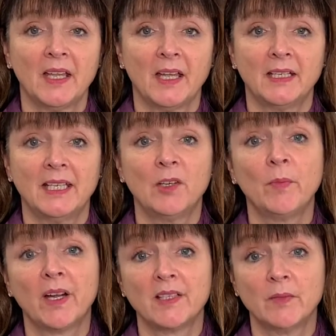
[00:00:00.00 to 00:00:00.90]
And here
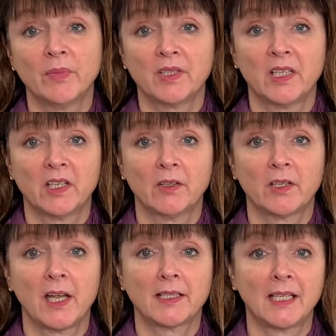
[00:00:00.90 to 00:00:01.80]
Mars in
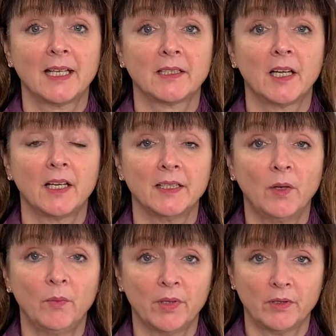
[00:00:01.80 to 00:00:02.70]
particular has had a high
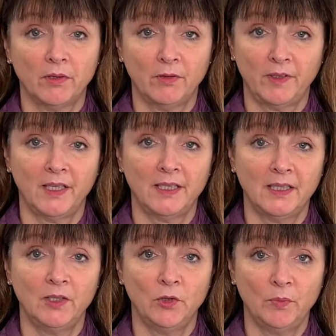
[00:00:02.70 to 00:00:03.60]
number of
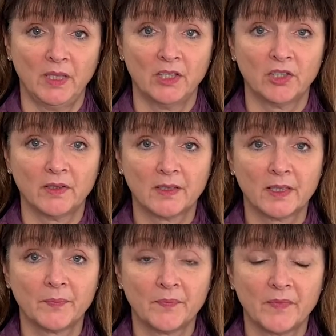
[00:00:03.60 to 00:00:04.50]
ITU patients.